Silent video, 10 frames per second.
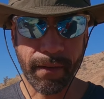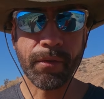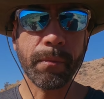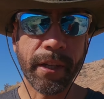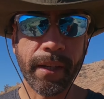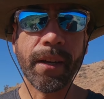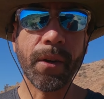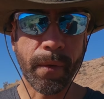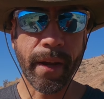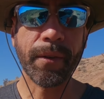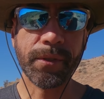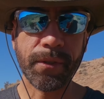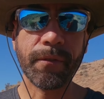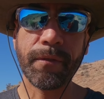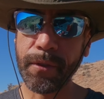everybody around
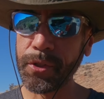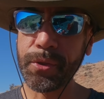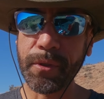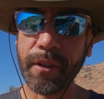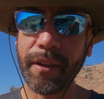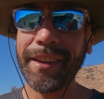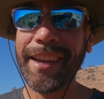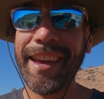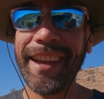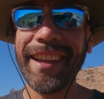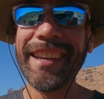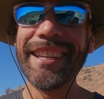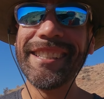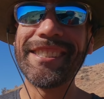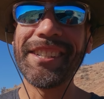you, for sure.
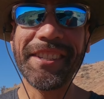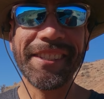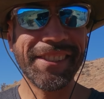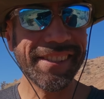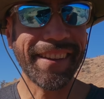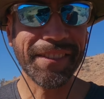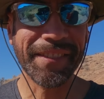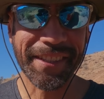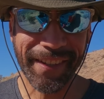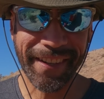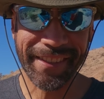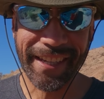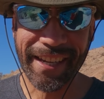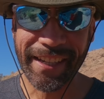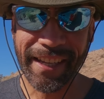So you just have to be aware of
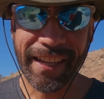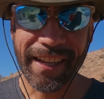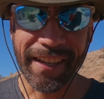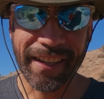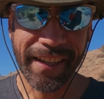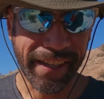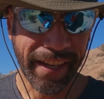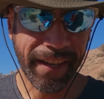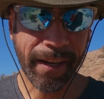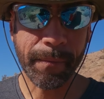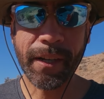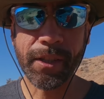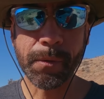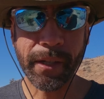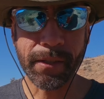that. Again, I'm not
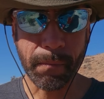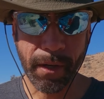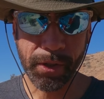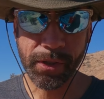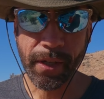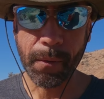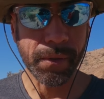expecting much. I